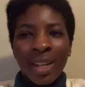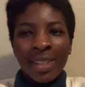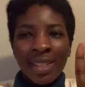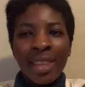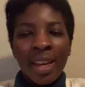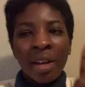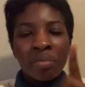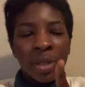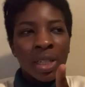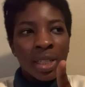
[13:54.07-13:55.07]
I say that,
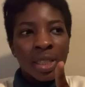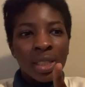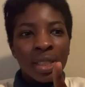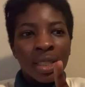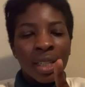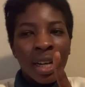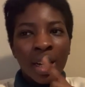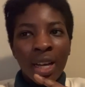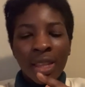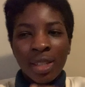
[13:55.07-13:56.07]
but
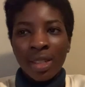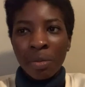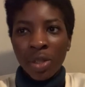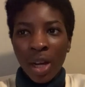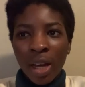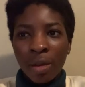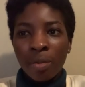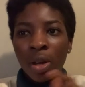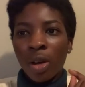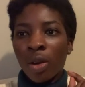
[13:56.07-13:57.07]
at the same
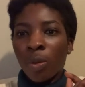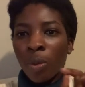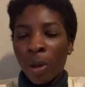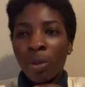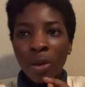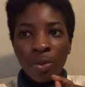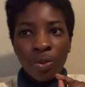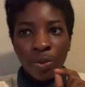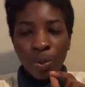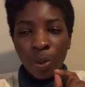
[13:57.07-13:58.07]
time, when we
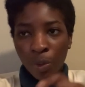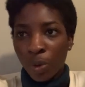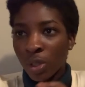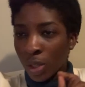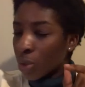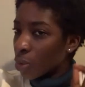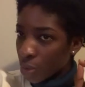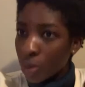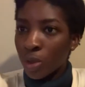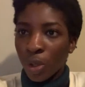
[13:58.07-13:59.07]
were first
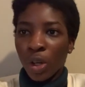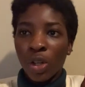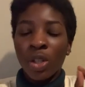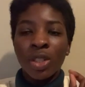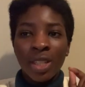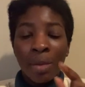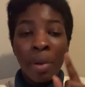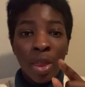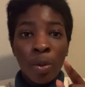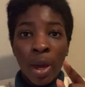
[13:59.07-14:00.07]
introduced to her, she said,
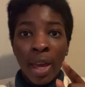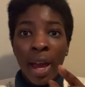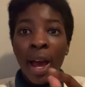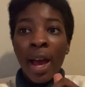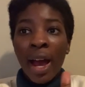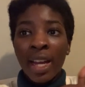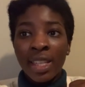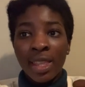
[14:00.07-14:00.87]
by the way, I did